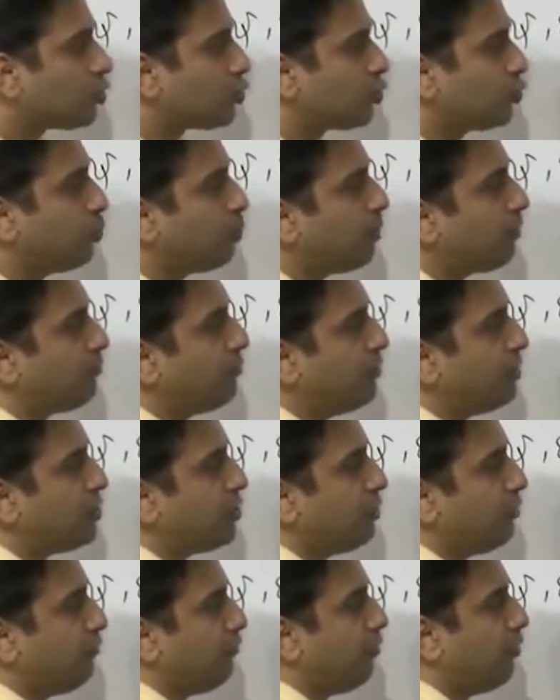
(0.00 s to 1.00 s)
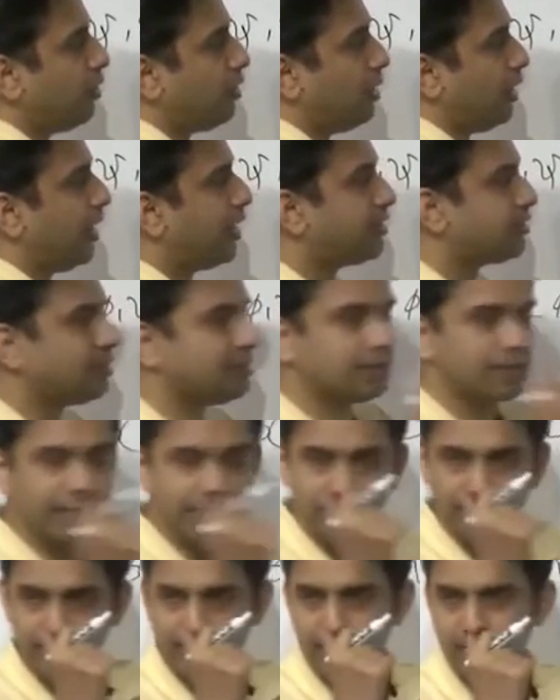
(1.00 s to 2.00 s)
no supervision for x's
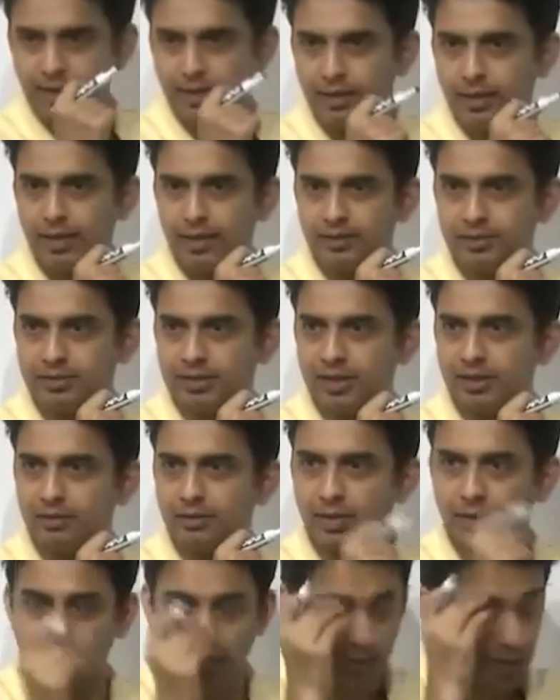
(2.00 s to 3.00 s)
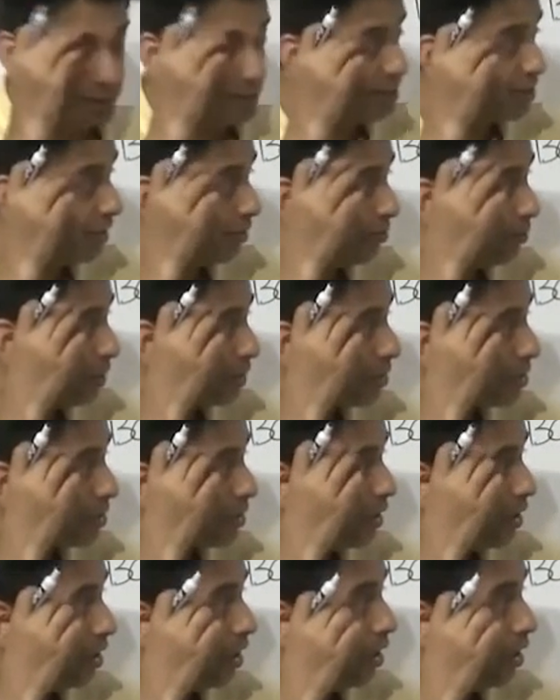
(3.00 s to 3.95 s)
and and and sig uh, and sigmas.